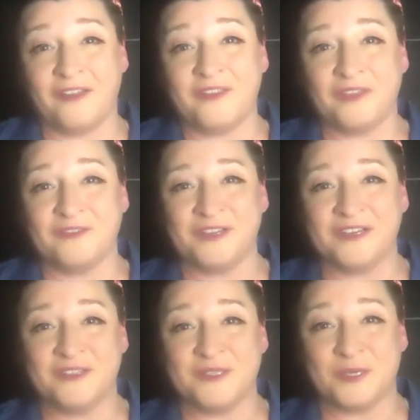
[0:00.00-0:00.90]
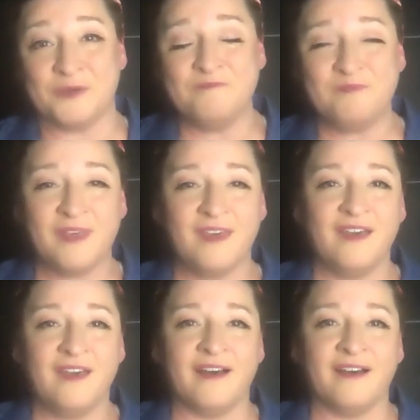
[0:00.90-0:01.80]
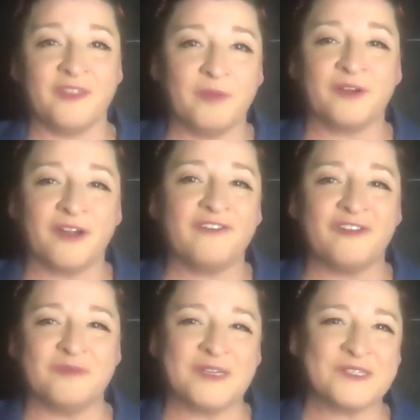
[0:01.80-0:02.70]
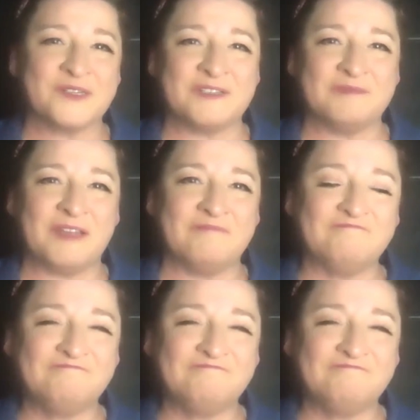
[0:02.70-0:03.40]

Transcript: the other end of the Zoom, the better off everybody's going to be.